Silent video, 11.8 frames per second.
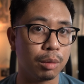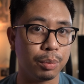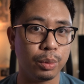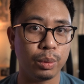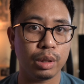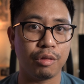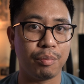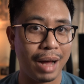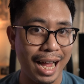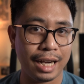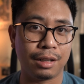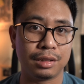pool of
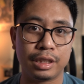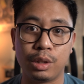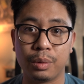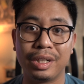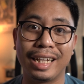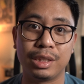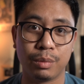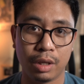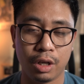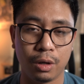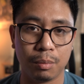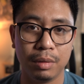buyers in order to get to a
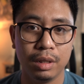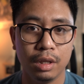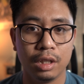home.